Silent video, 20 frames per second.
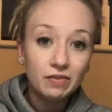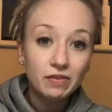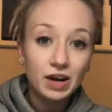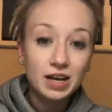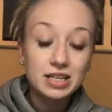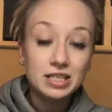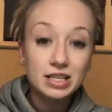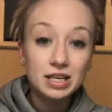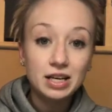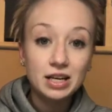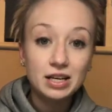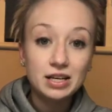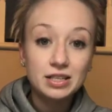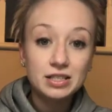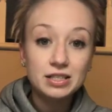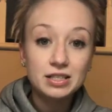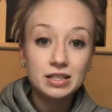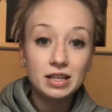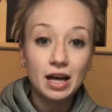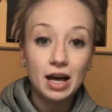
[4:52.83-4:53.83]

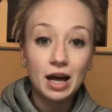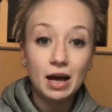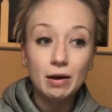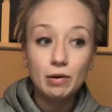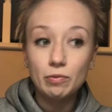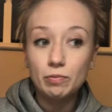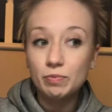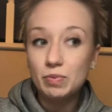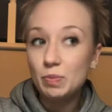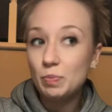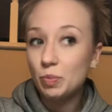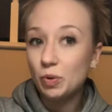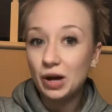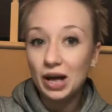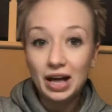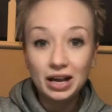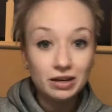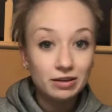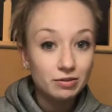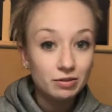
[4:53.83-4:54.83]
ideas that people
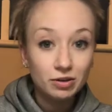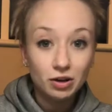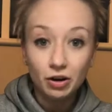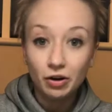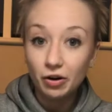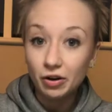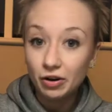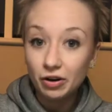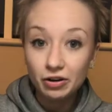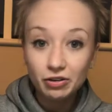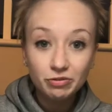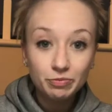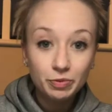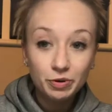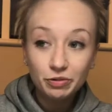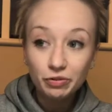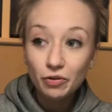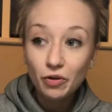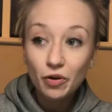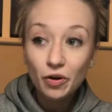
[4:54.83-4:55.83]
hadn't heard of
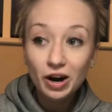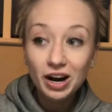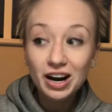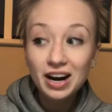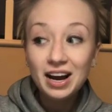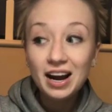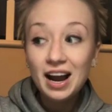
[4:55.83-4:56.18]
before